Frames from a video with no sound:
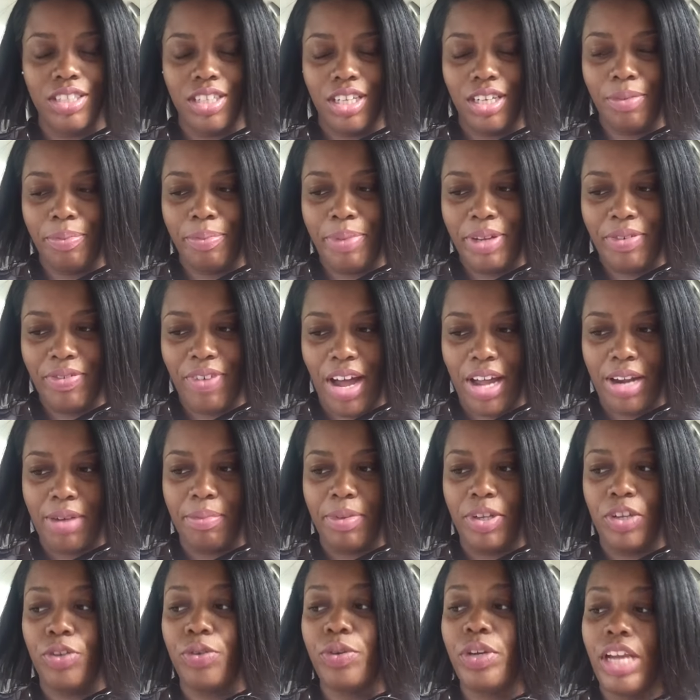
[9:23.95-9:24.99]
on a B
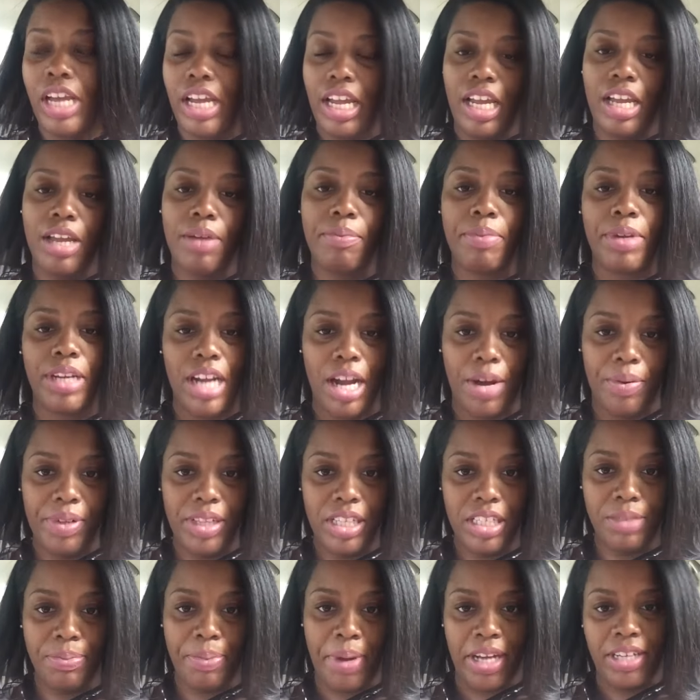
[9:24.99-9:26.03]
vitamin. You can, but not with
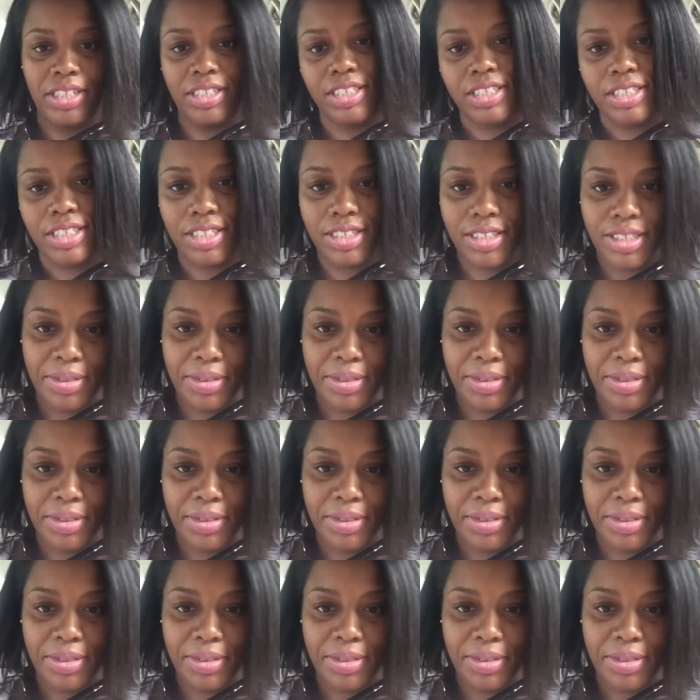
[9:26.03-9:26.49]
these patches.